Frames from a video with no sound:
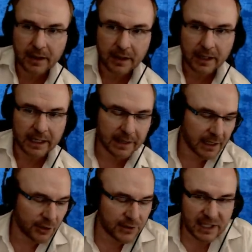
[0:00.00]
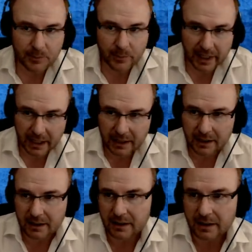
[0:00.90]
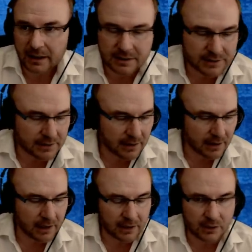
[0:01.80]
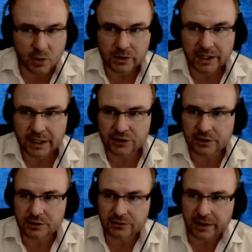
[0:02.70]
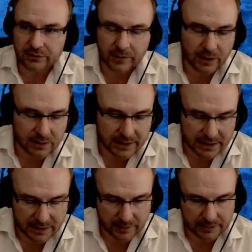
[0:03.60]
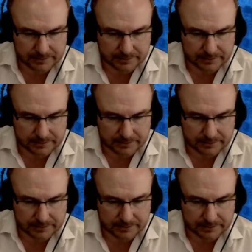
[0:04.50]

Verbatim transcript: Anything you see pink is a quotation straight from the Old Testament.